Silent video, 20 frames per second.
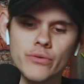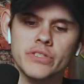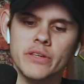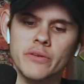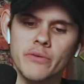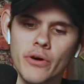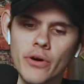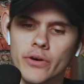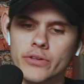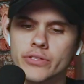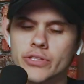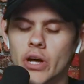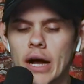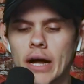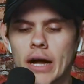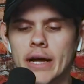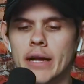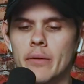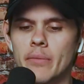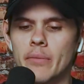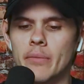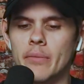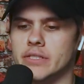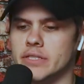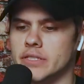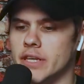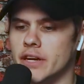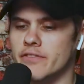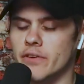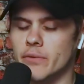and her talking about
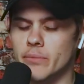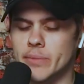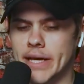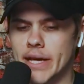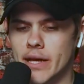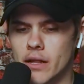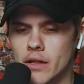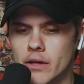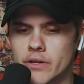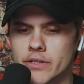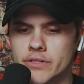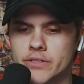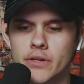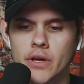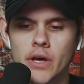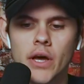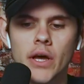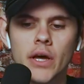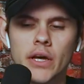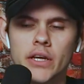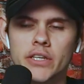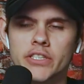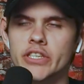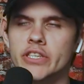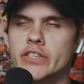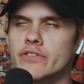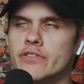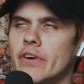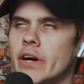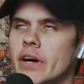stuff from Killers,
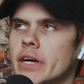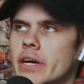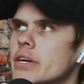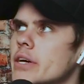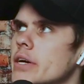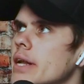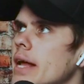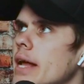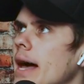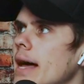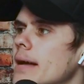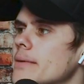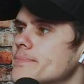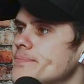she's very good at,